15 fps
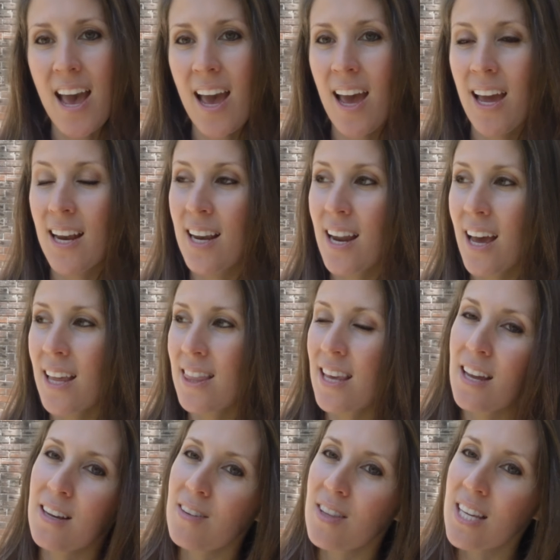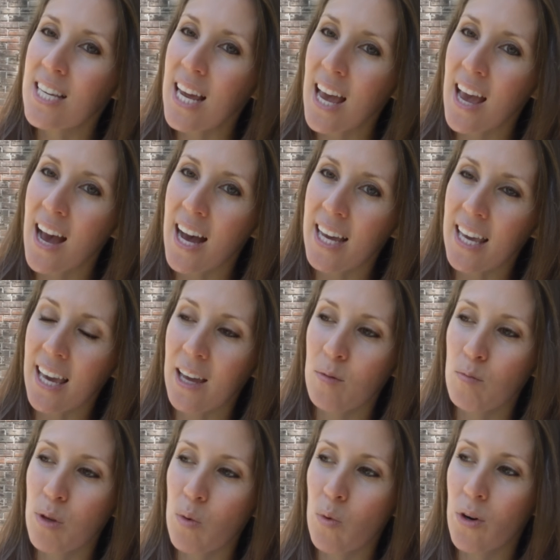And at the end of the day, I
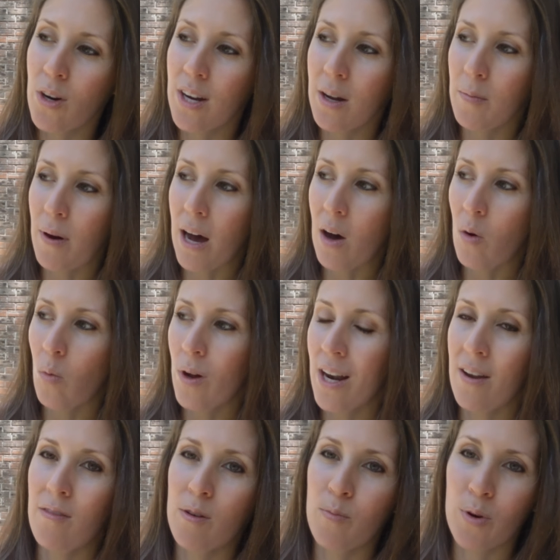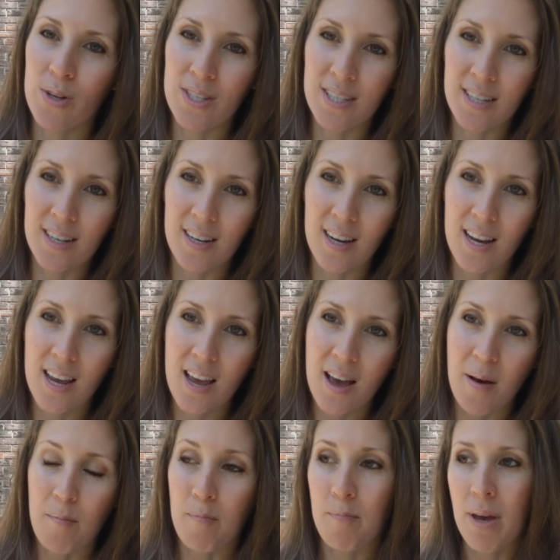can't be worried about what every person
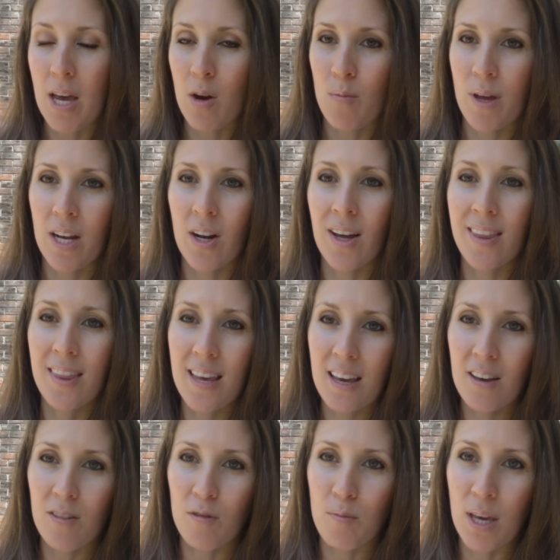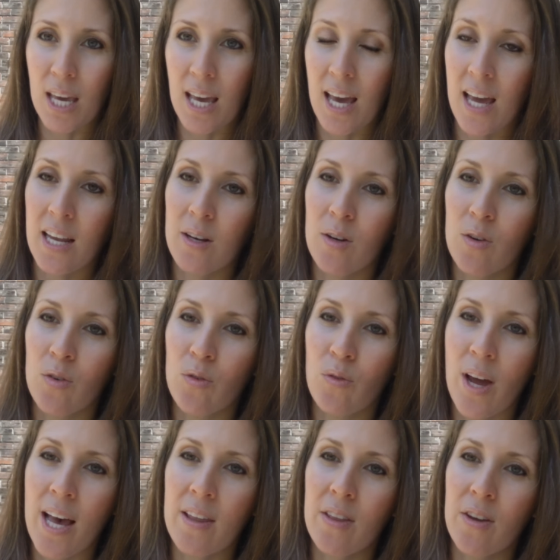may or may not think of me, and
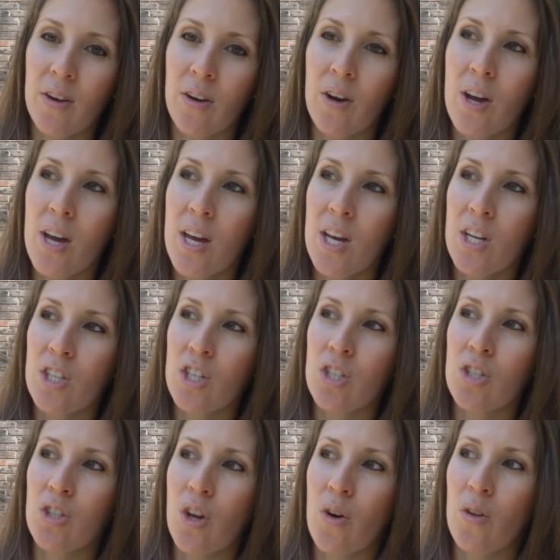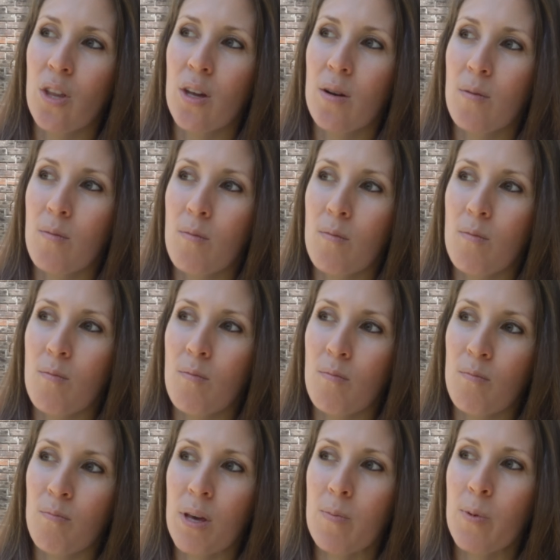rather just know that
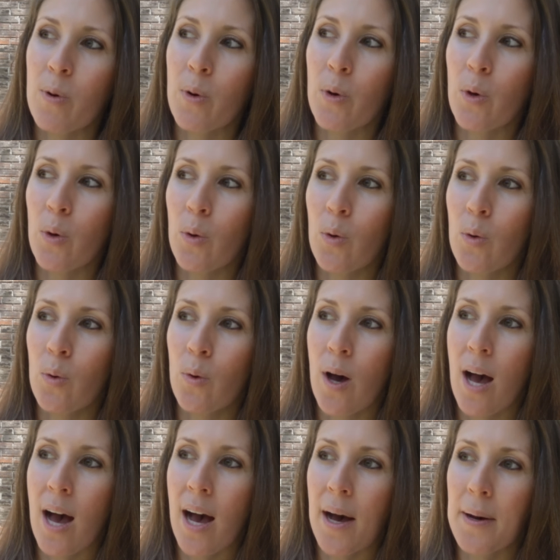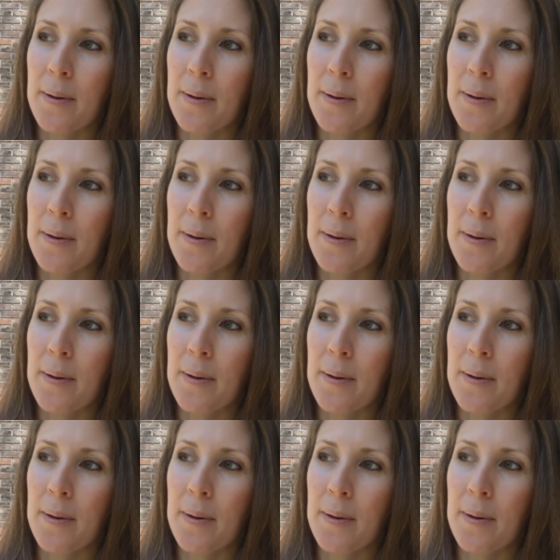people who